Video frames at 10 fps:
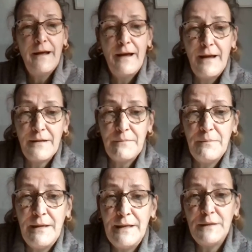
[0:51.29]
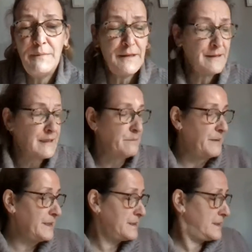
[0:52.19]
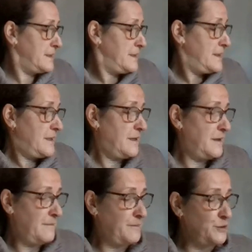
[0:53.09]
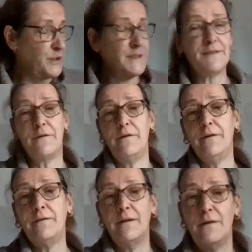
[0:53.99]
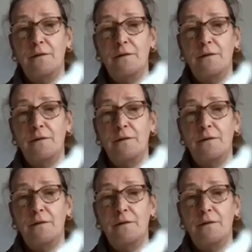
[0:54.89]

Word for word: And Millie is being a little pest, um, but she's growing.